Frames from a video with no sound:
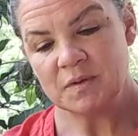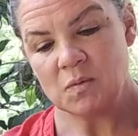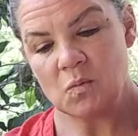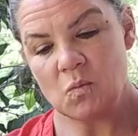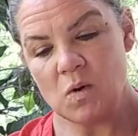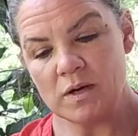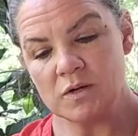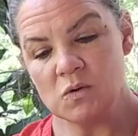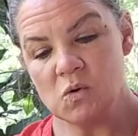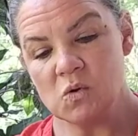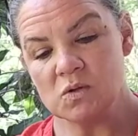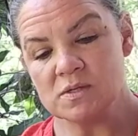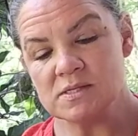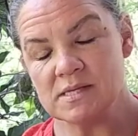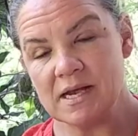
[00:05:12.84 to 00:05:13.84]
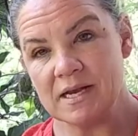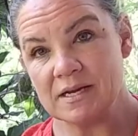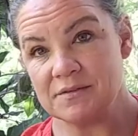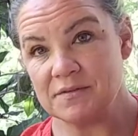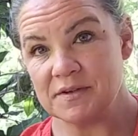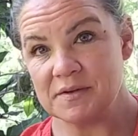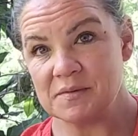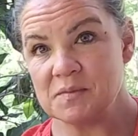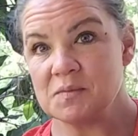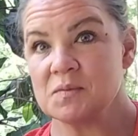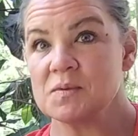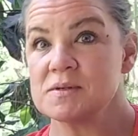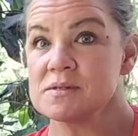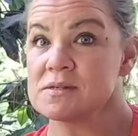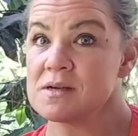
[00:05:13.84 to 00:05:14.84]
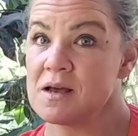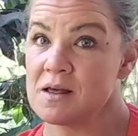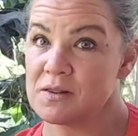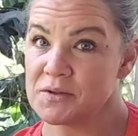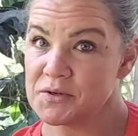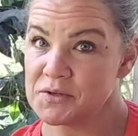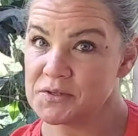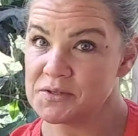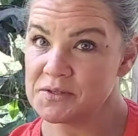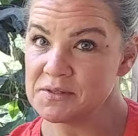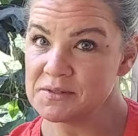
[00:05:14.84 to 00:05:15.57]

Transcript: One whole side of it was colored.